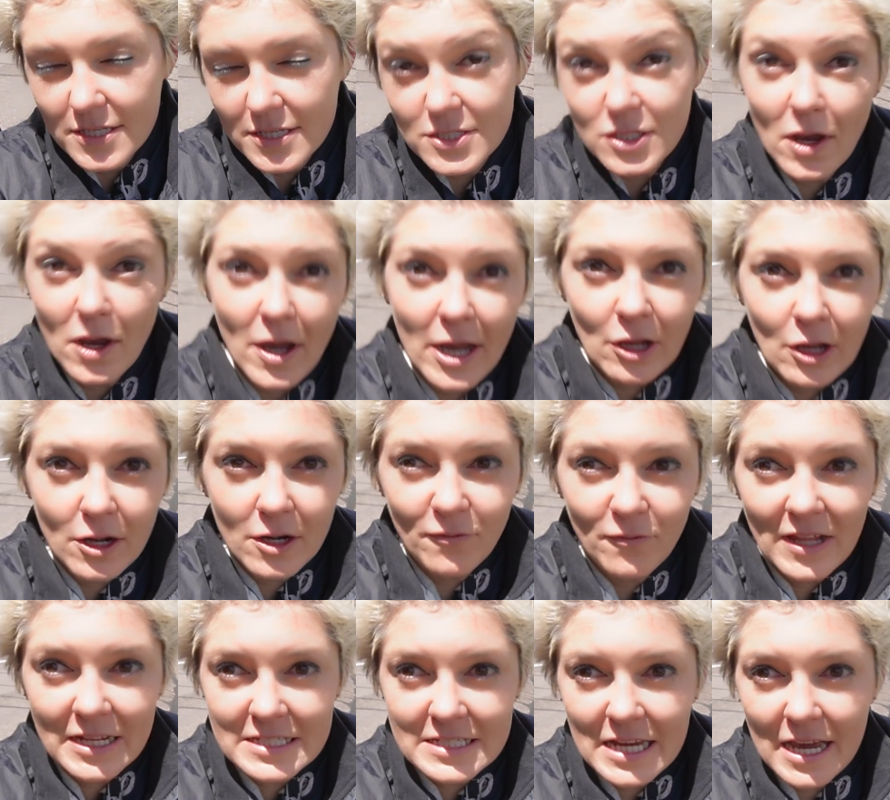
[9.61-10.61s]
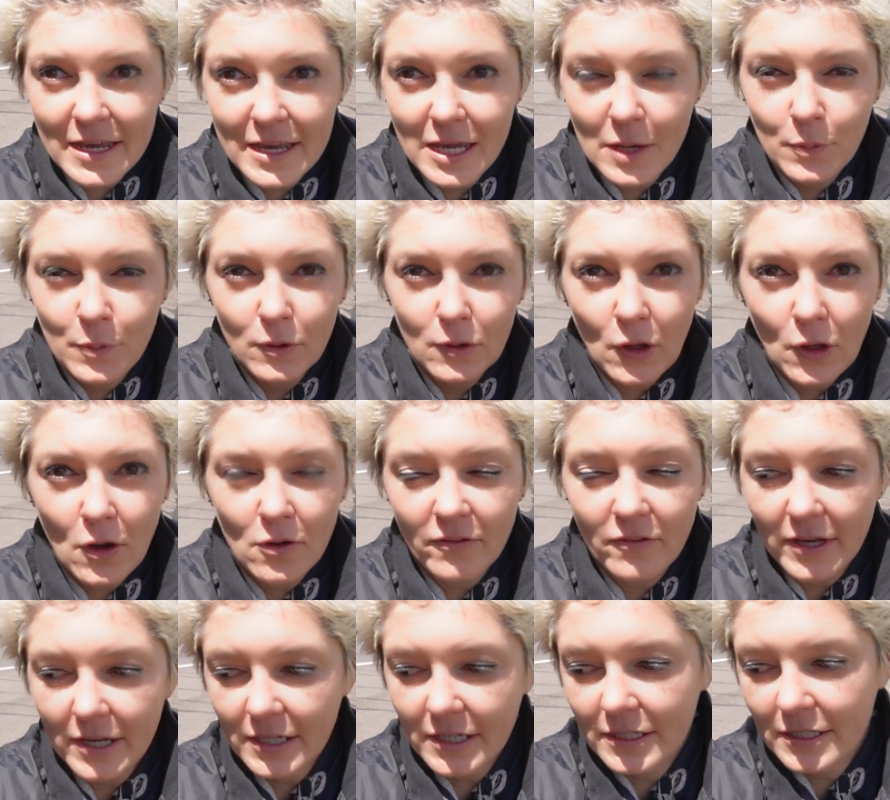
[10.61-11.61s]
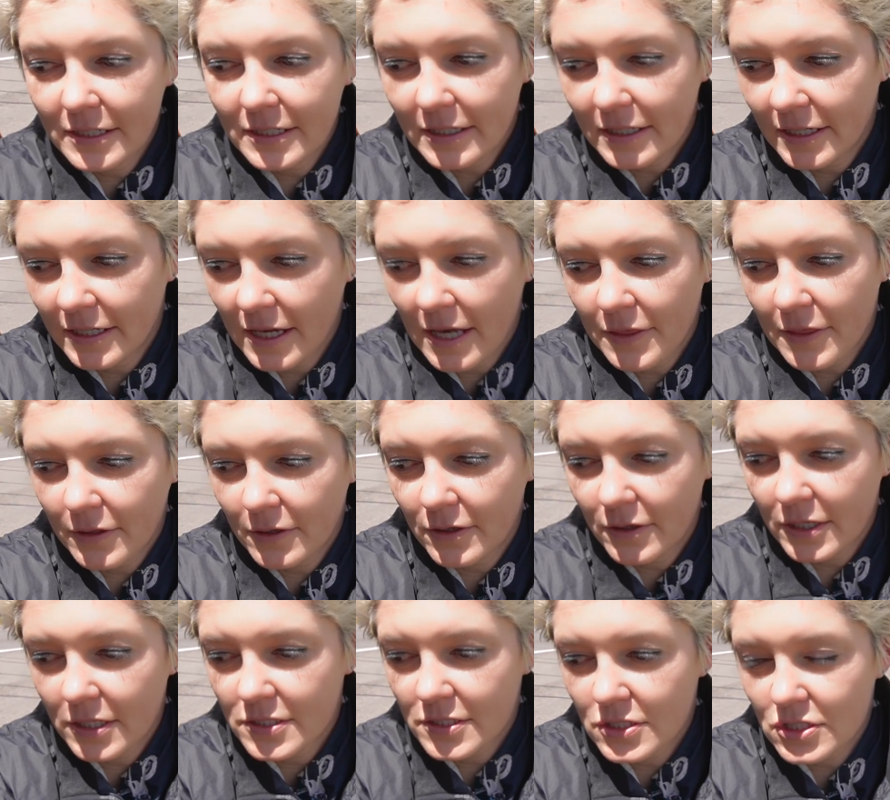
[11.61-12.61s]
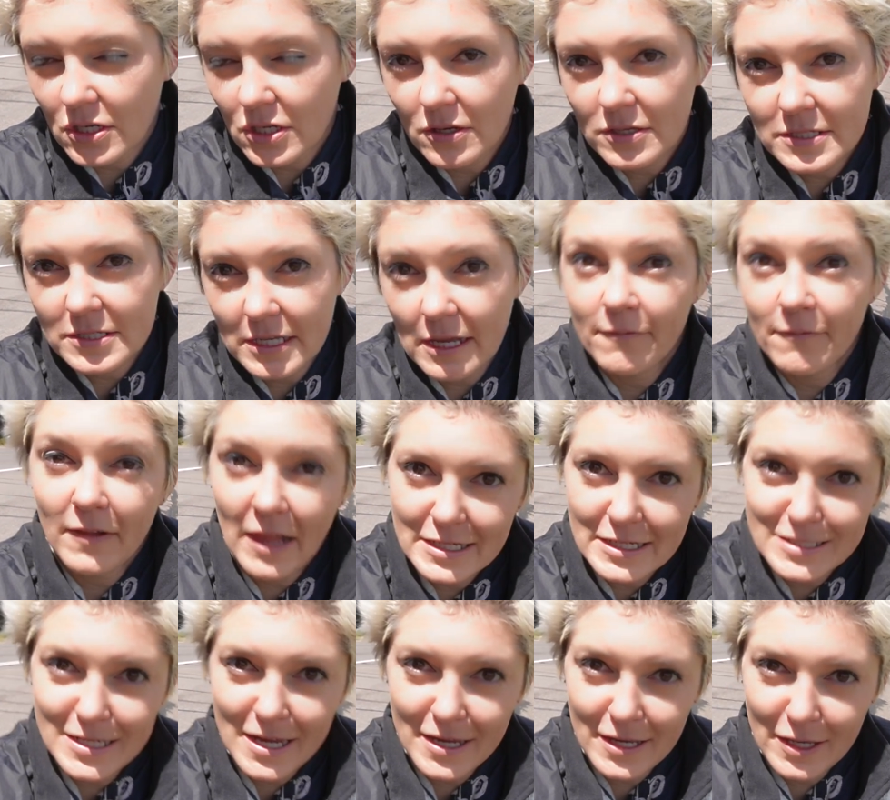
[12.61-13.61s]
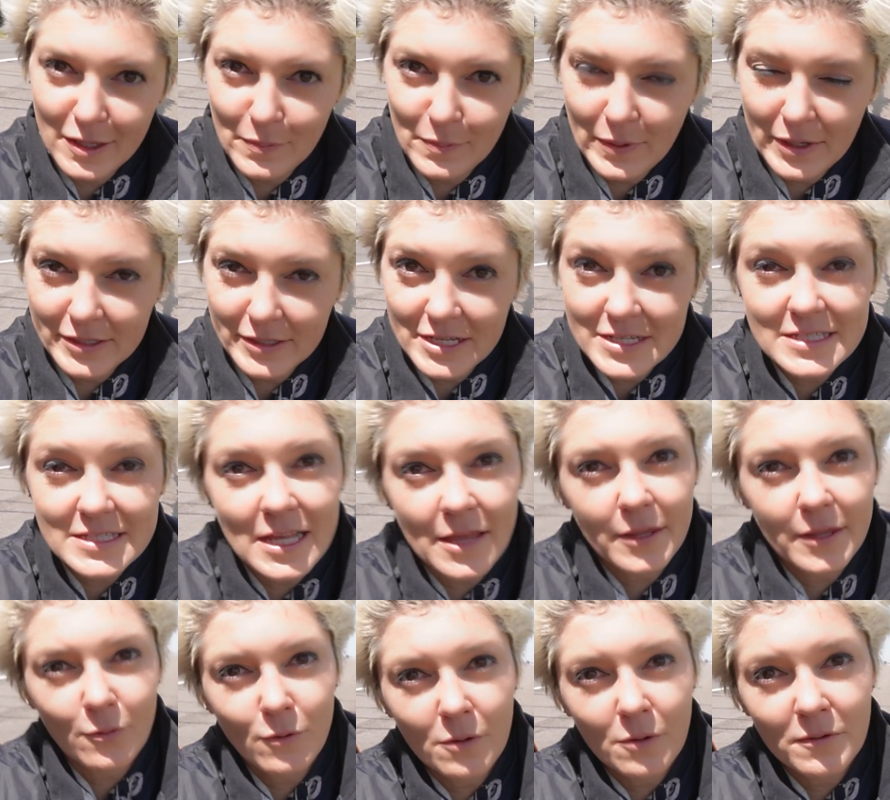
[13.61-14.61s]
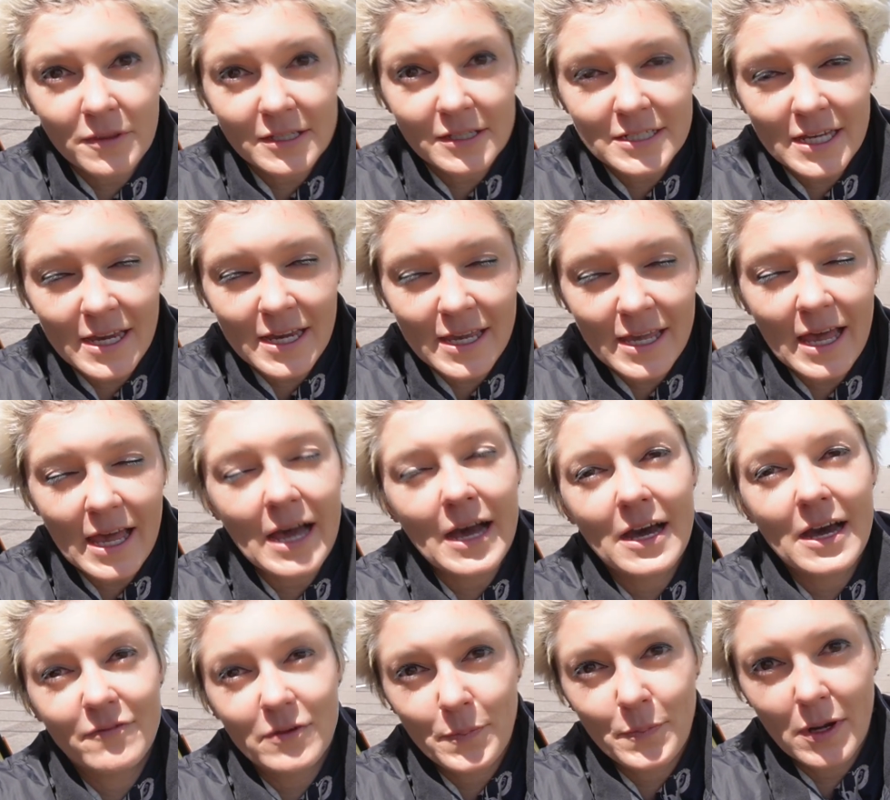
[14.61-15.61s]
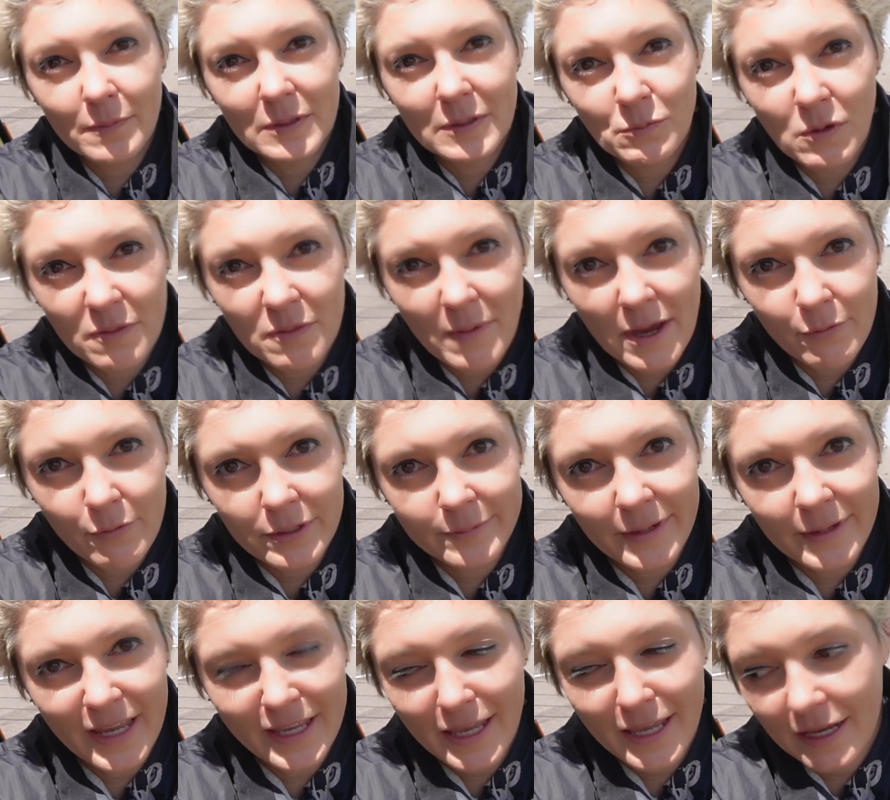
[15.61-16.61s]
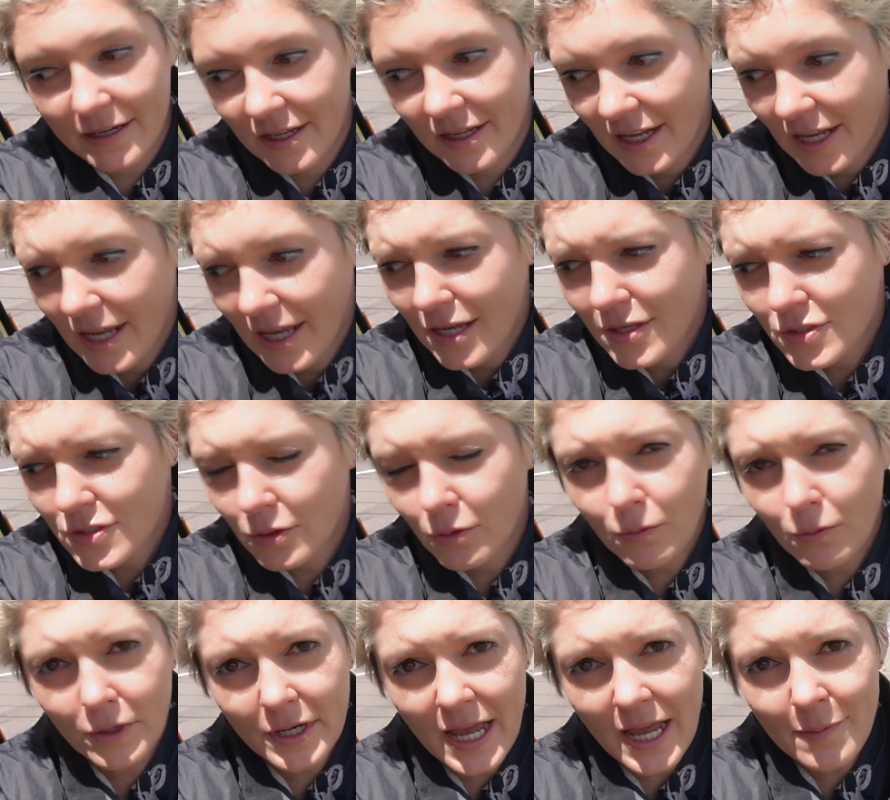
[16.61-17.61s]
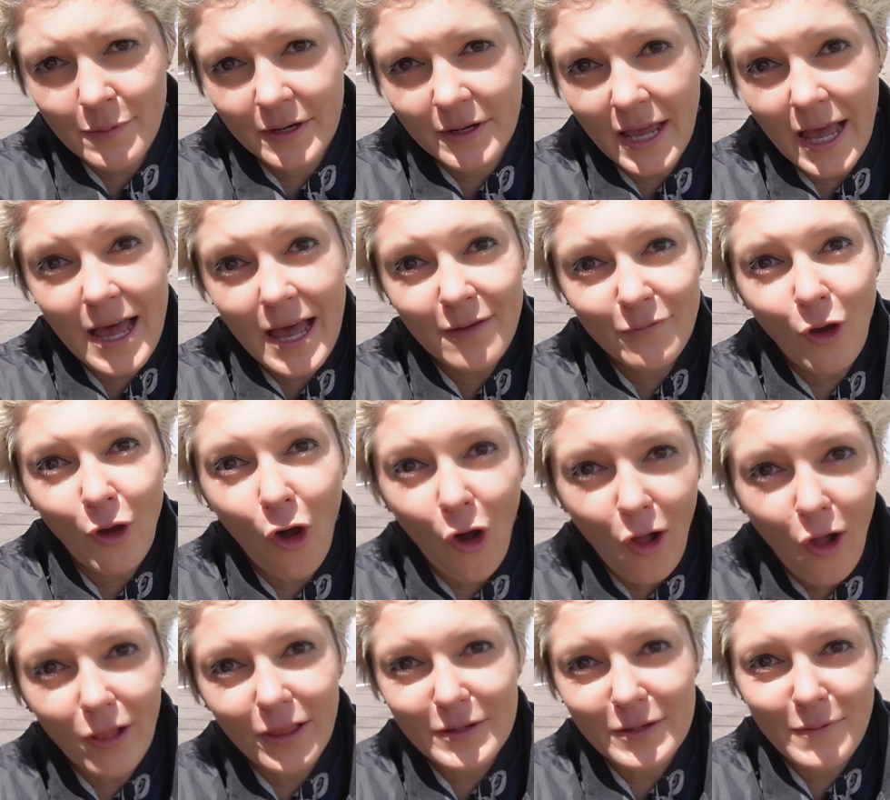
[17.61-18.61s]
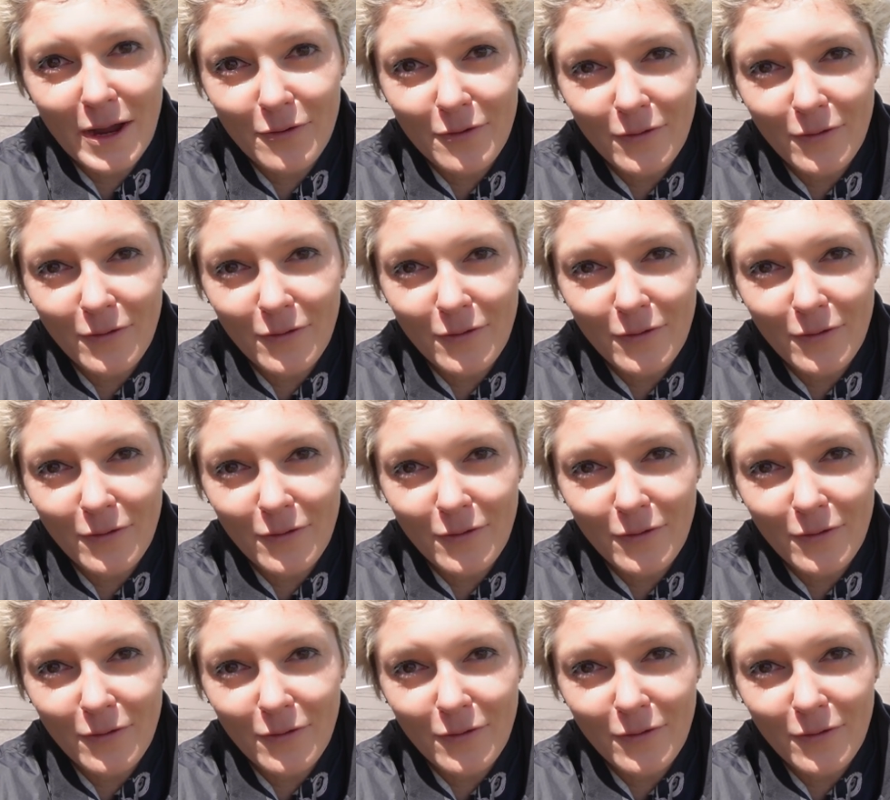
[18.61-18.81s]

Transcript: So I got a flat tire, pulled over, and I thought it's just a flat tire, but there's nothing wrong with the tire. I have a problem with my rim again. So look what happened. I have a hole in my